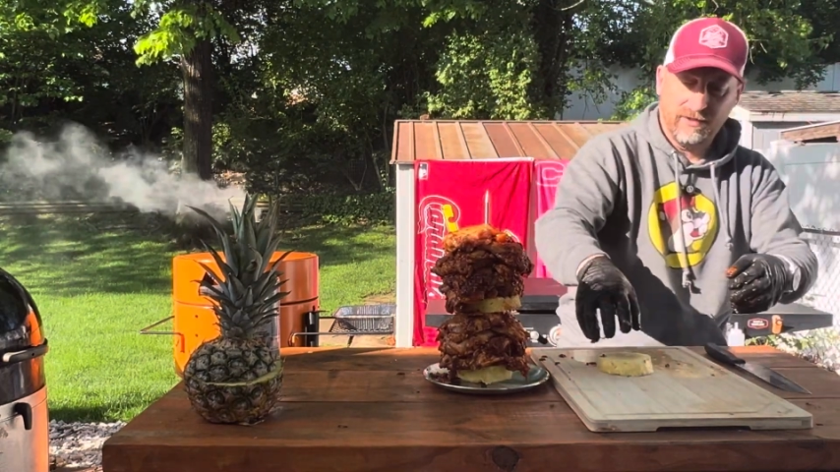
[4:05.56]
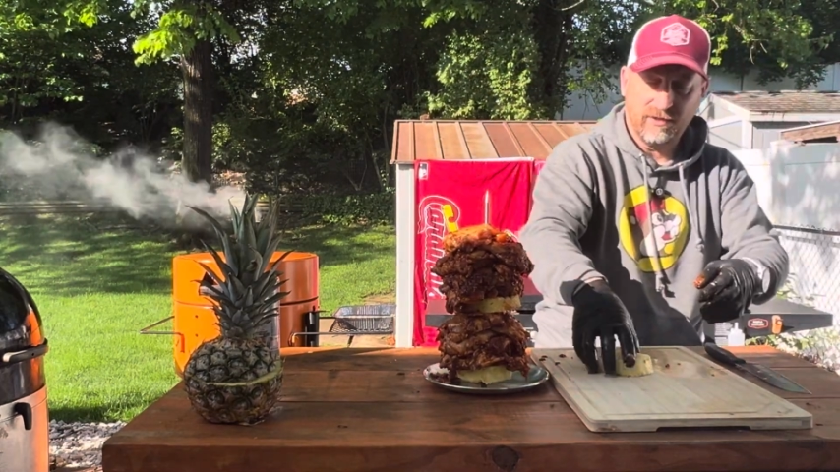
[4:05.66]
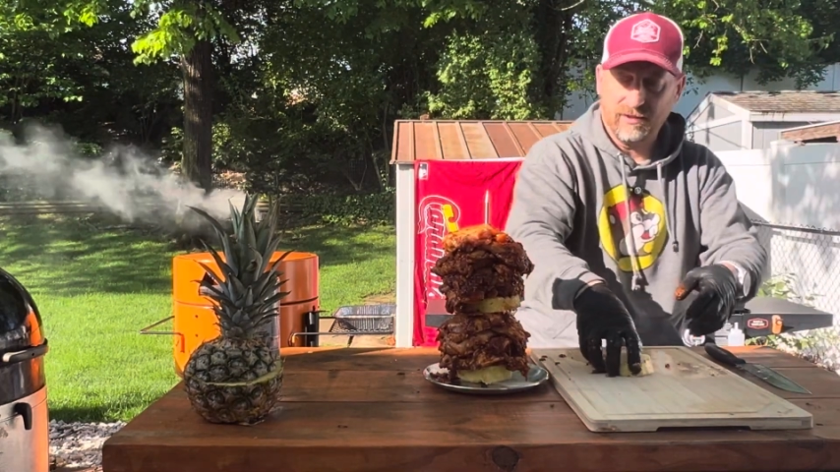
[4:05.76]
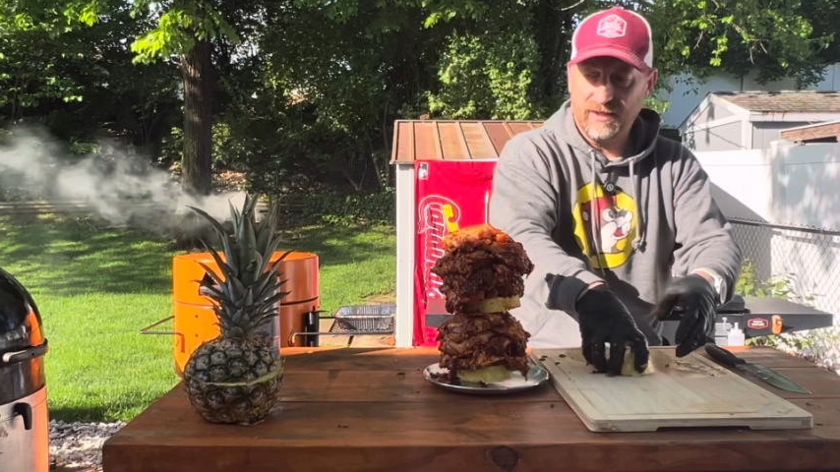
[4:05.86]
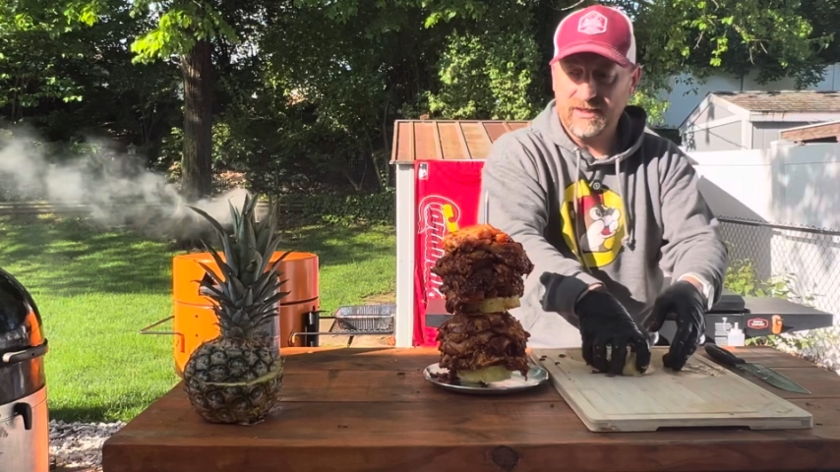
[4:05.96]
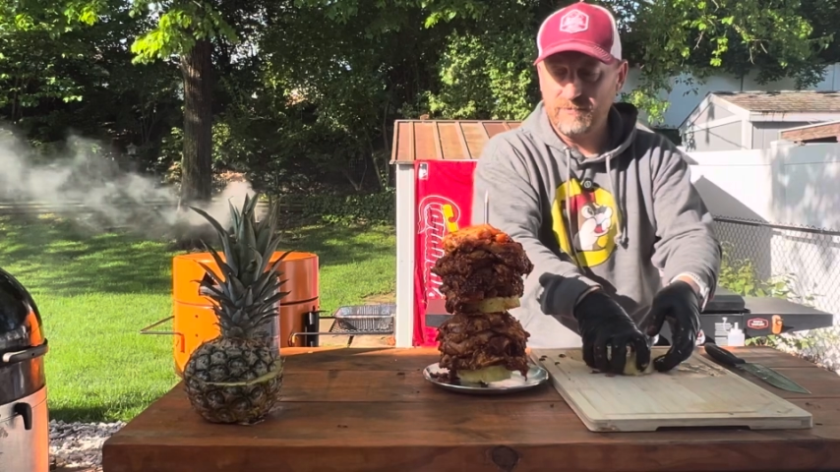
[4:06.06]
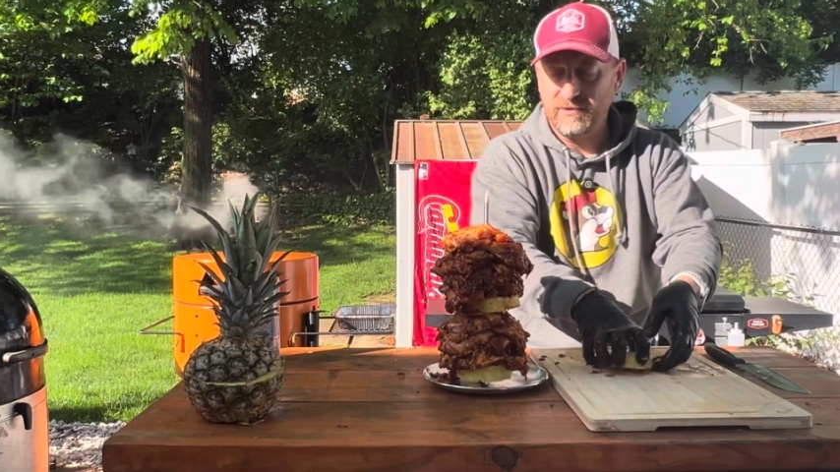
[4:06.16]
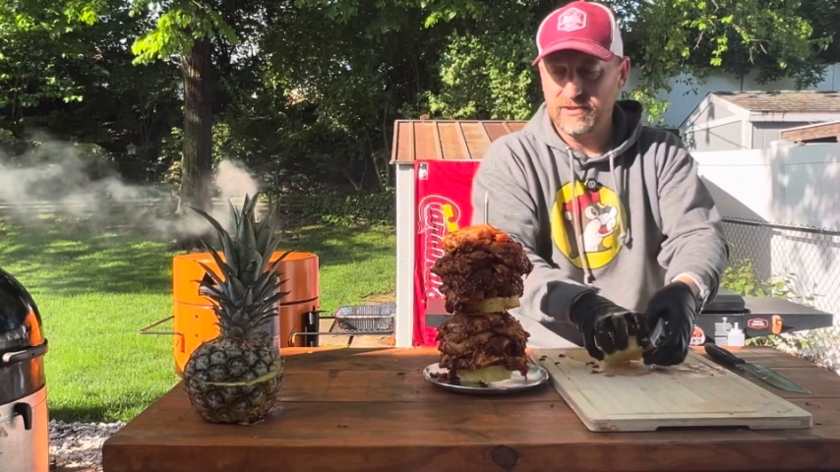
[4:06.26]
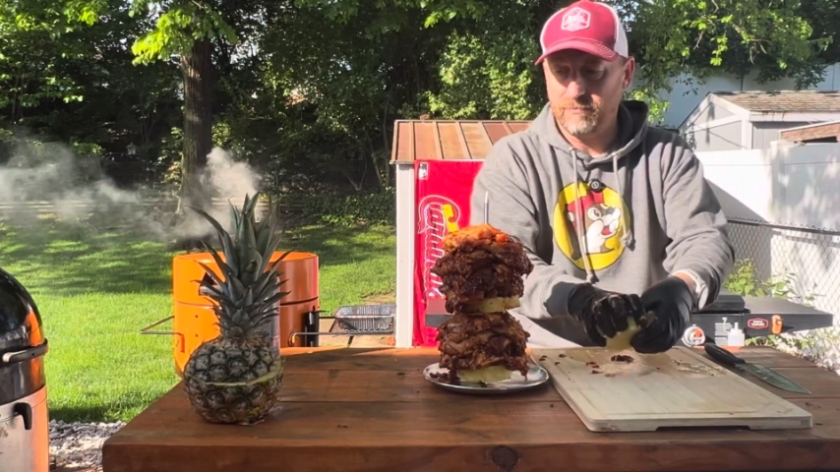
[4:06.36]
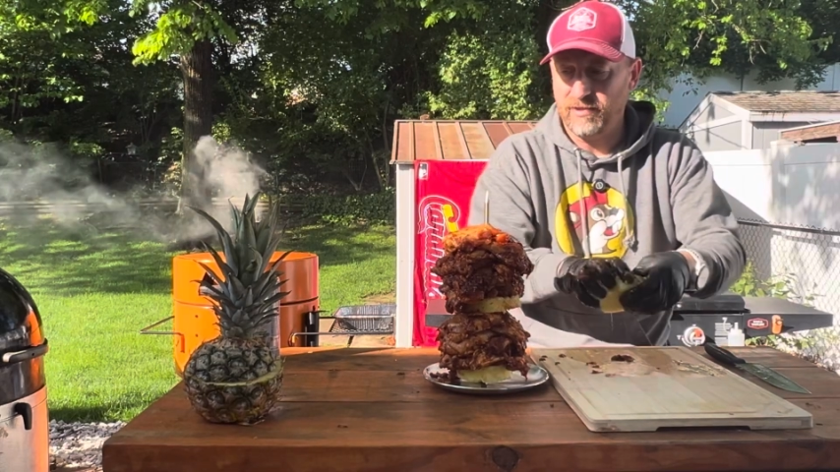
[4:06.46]
get our last
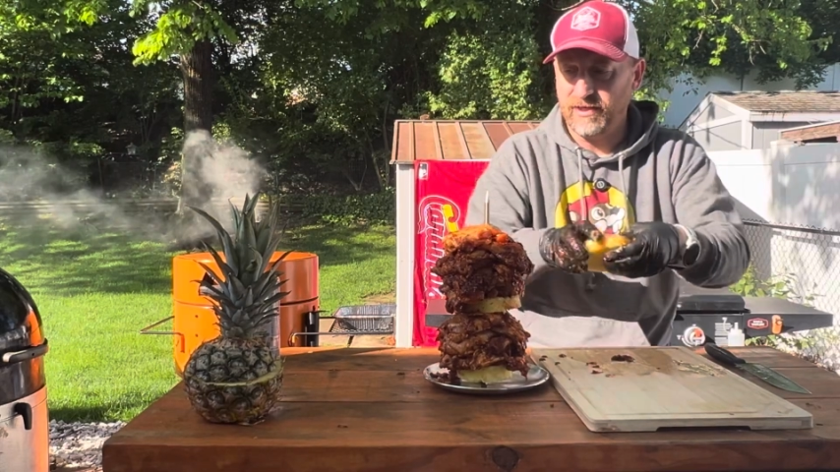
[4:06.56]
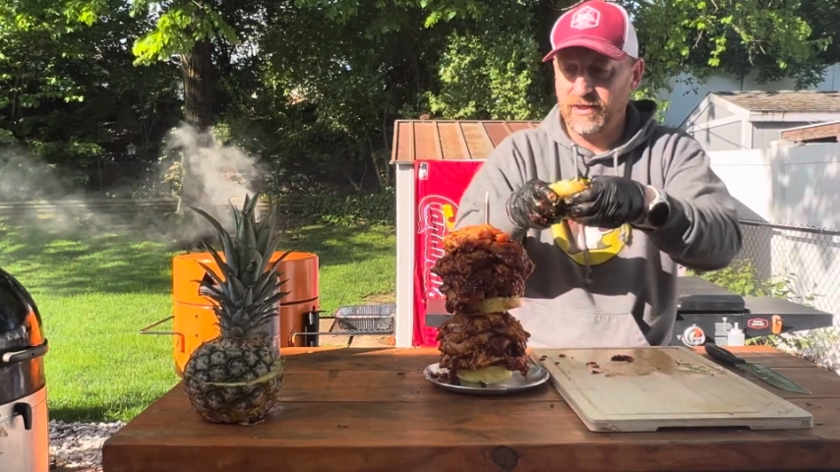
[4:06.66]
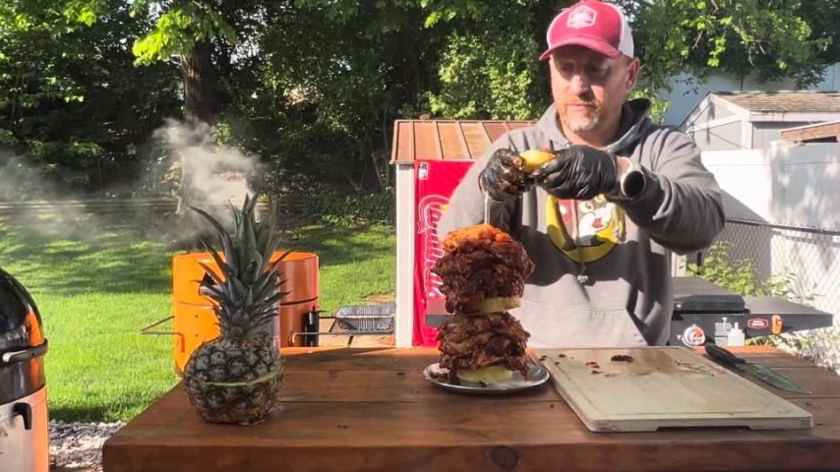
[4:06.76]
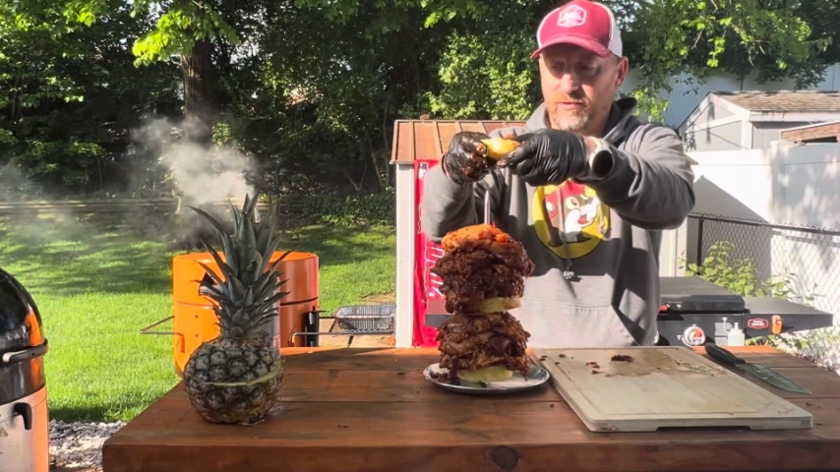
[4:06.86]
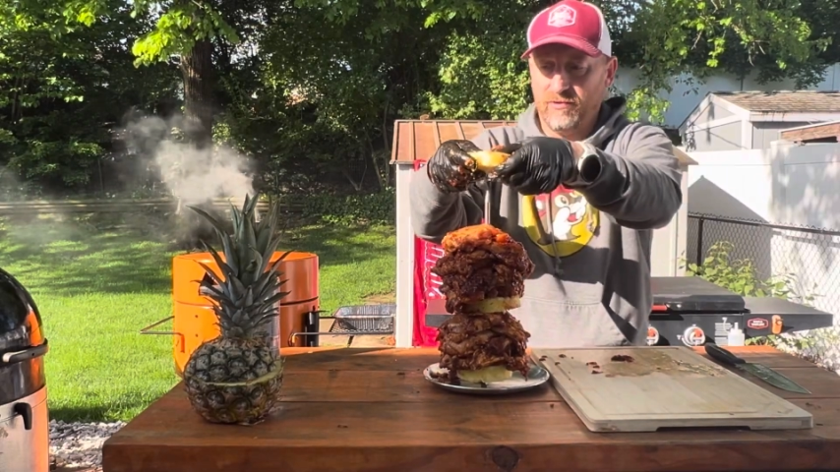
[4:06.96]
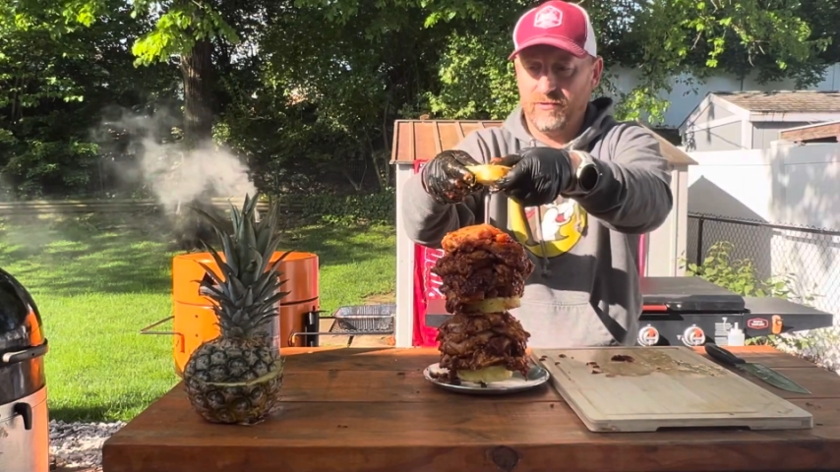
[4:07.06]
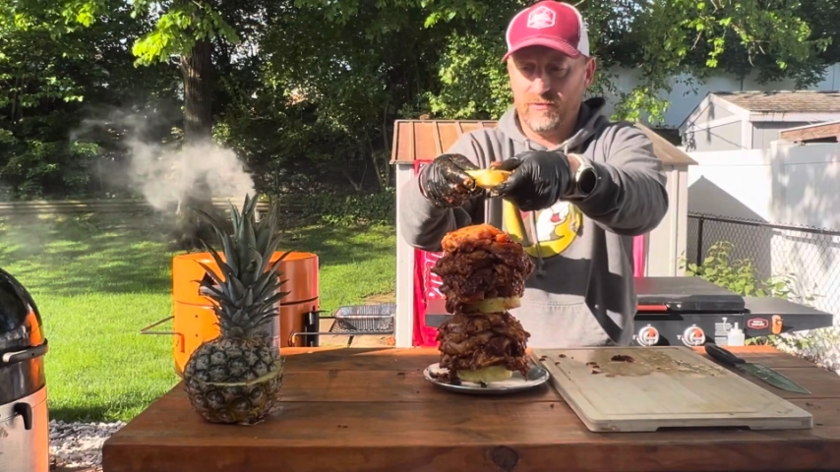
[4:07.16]
piece of pineapple